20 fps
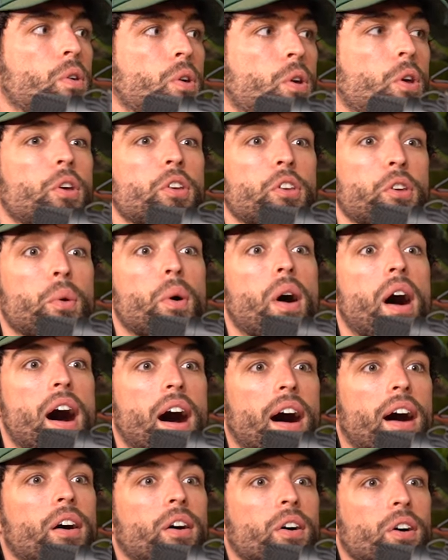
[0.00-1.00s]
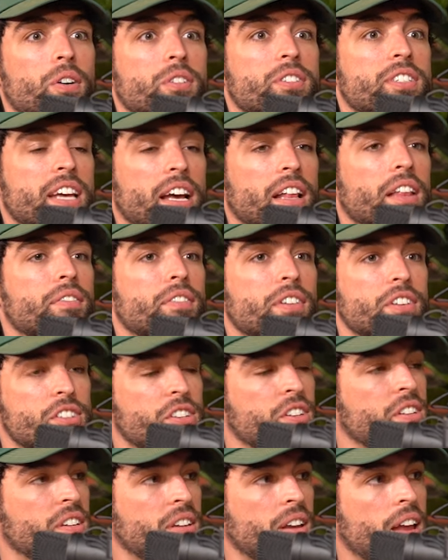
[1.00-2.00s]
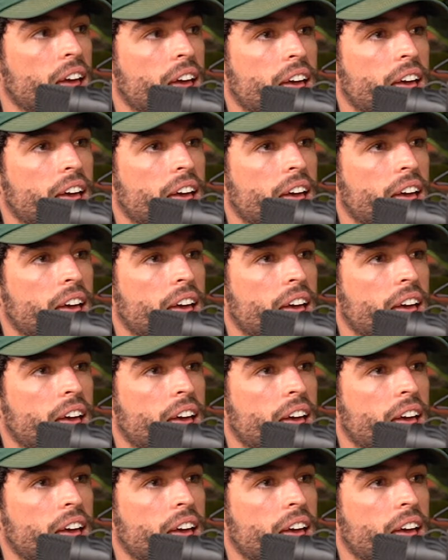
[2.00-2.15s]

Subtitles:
who you are on television.